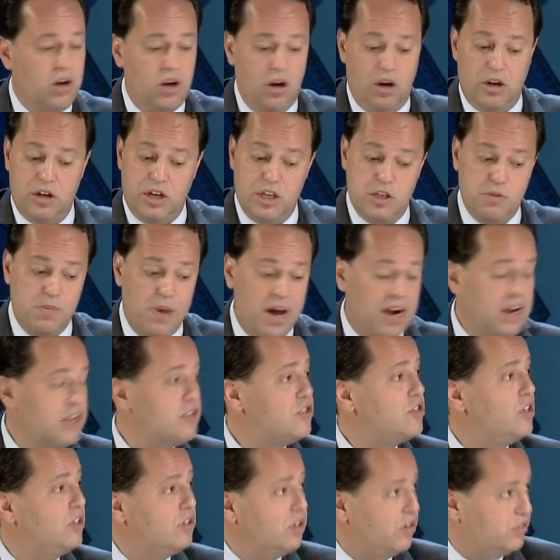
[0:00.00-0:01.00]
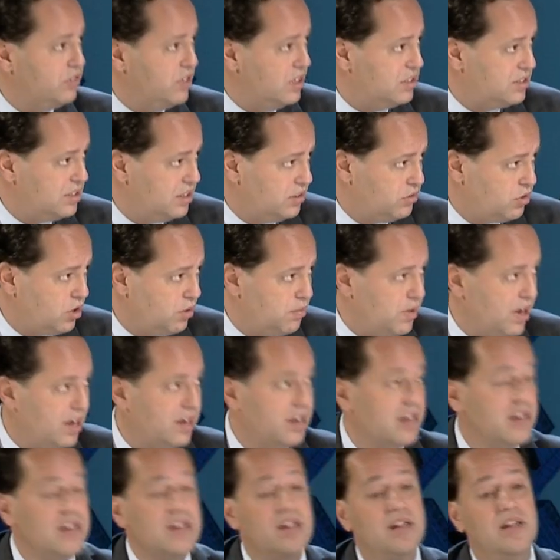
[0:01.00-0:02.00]
On its balance sheet of the Central Bank.
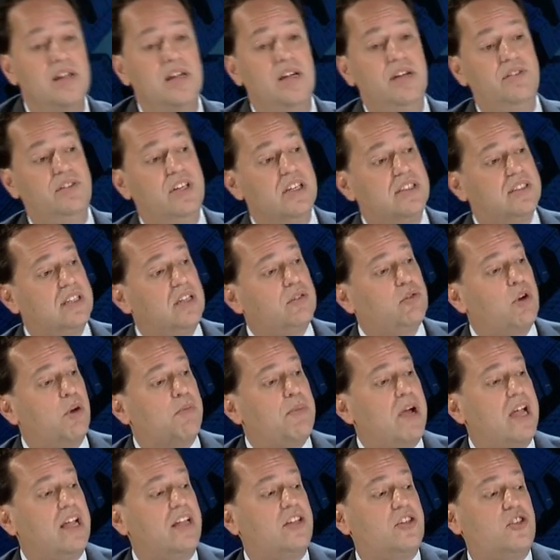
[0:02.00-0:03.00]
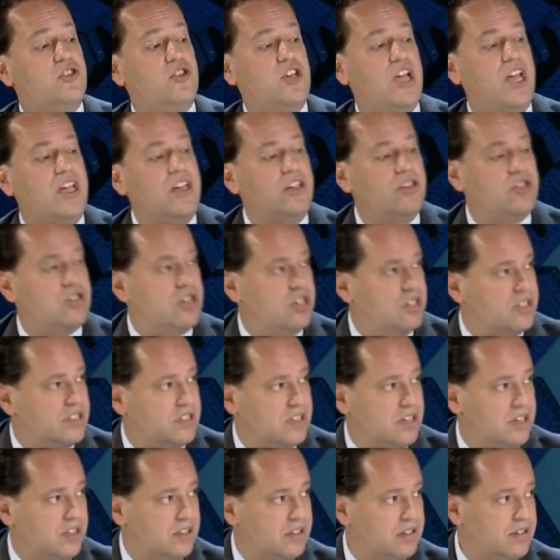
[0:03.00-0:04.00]
If the Central Bank changes
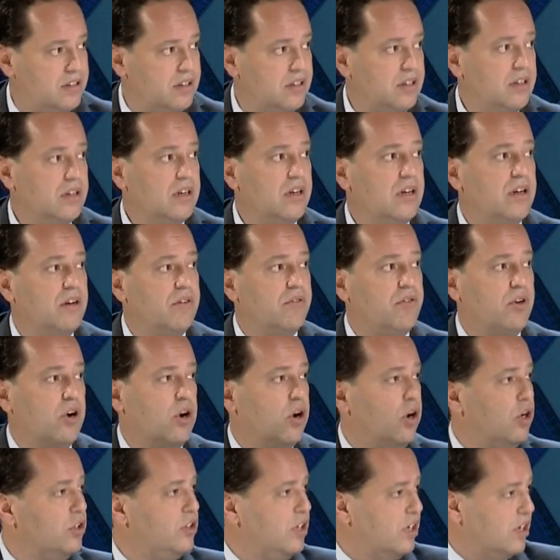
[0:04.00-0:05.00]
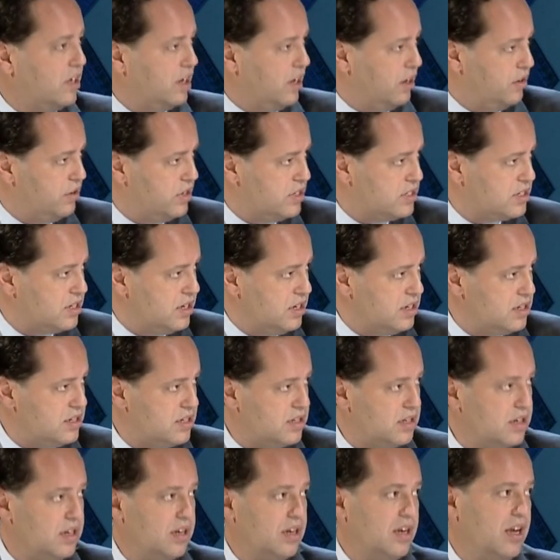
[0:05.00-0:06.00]
it for other currencies
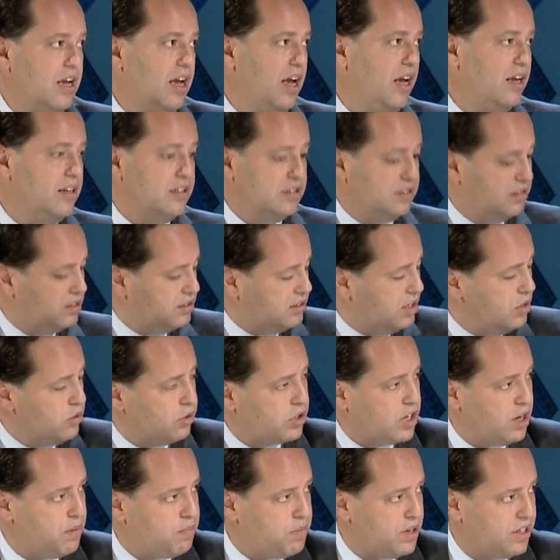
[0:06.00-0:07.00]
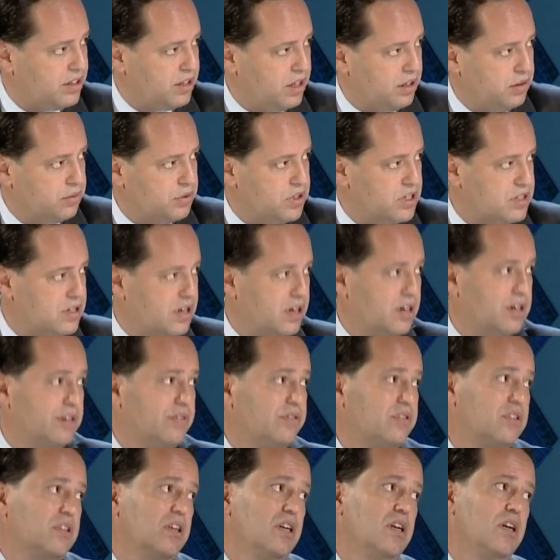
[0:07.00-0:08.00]
and still keep it in
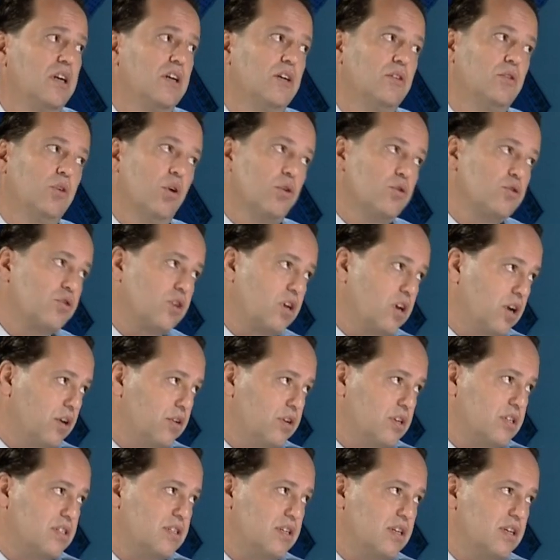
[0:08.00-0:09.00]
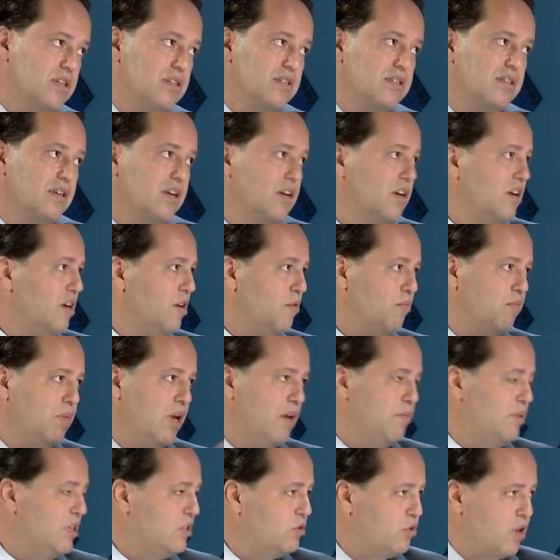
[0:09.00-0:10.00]
reserves, those currencies,
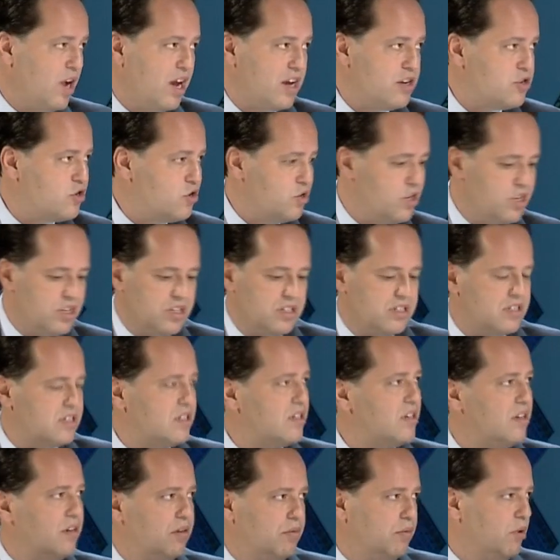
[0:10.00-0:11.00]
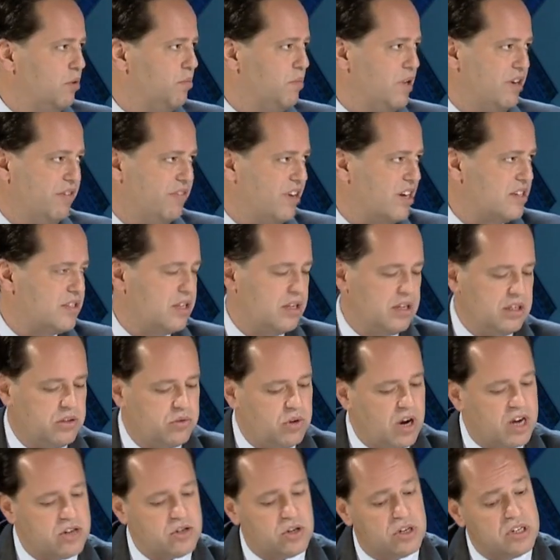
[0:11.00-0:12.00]
maybe treasuries, will be invested in
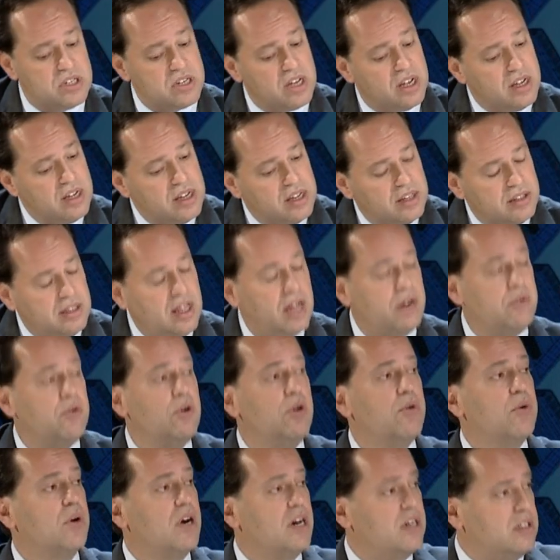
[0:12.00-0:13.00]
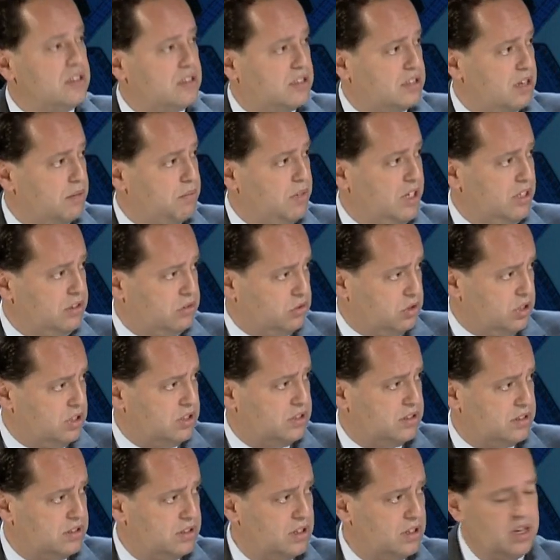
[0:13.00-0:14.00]
treasuries, then we earn some
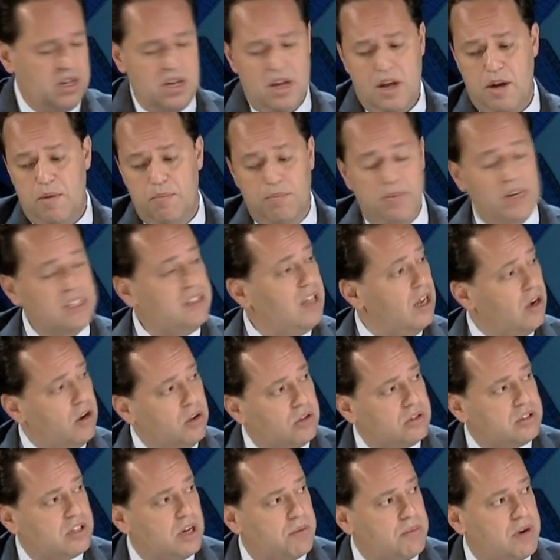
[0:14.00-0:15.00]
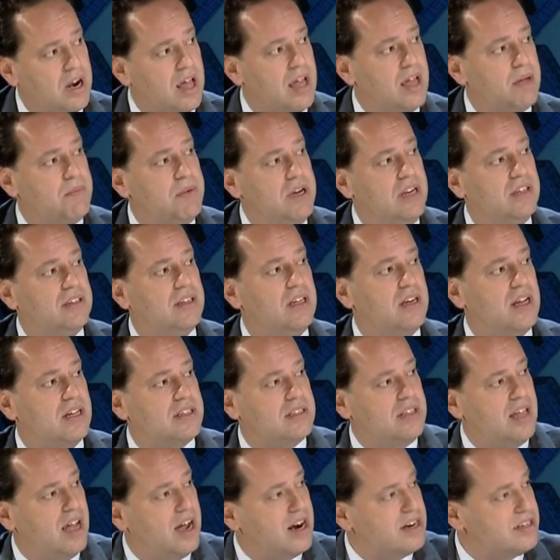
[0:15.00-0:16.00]
interest, but the long-term liability in
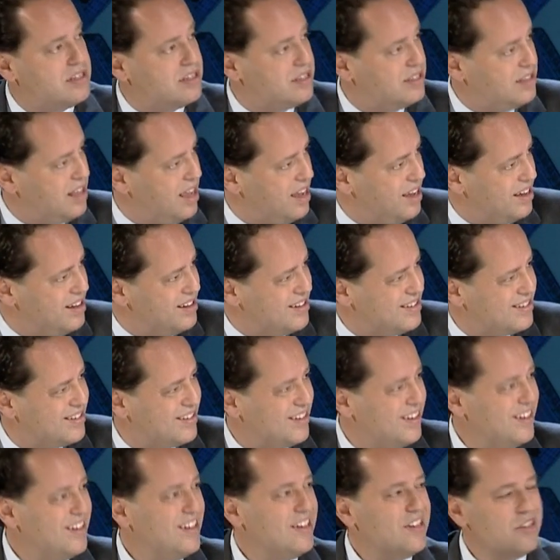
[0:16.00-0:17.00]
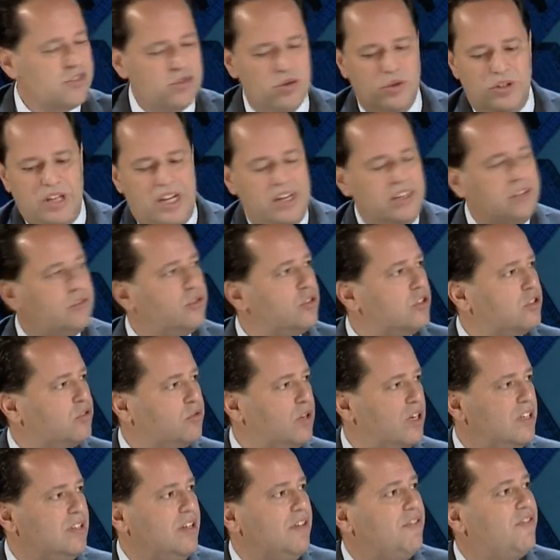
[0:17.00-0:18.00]
SDR stays. So the interest
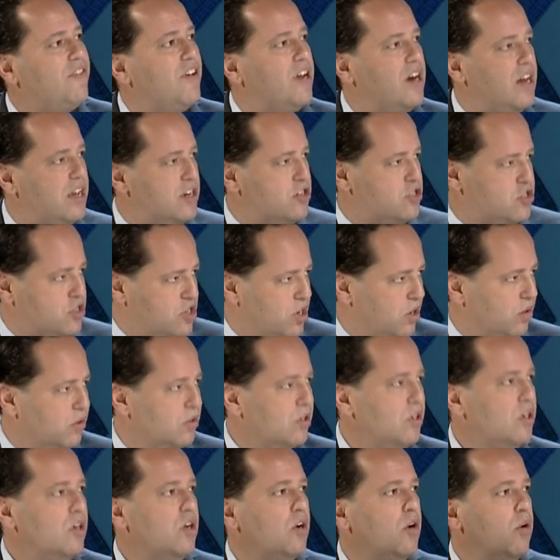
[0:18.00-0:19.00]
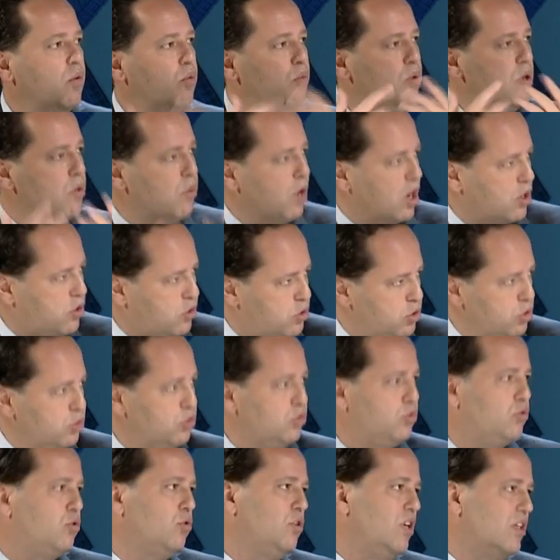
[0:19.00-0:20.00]
rate differential will accrue
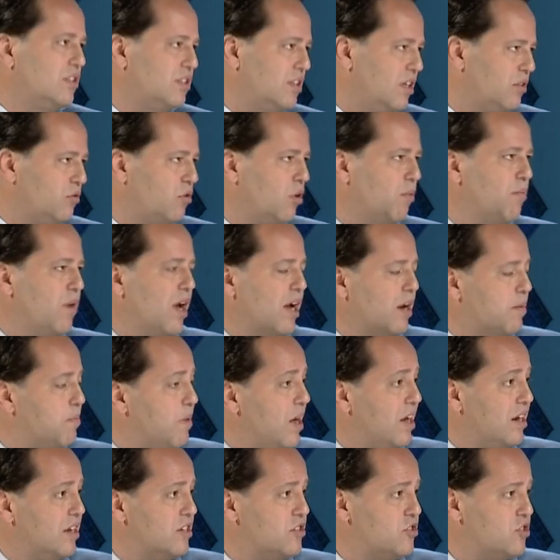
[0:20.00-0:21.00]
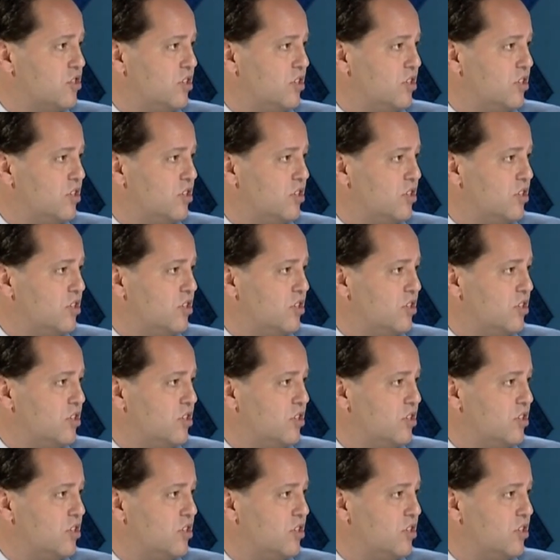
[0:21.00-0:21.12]
to the Central Bank balance sheet.